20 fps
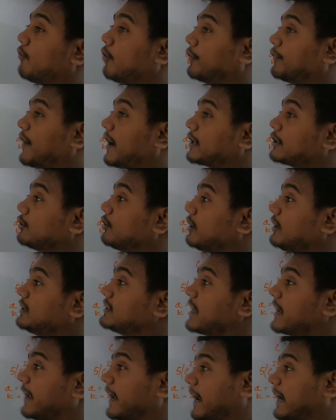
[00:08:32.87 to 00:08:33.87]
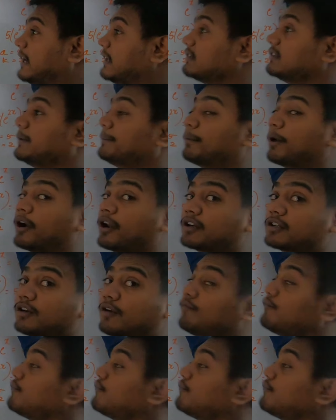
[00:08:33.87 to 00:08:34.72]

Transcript: 4 factorial is again the product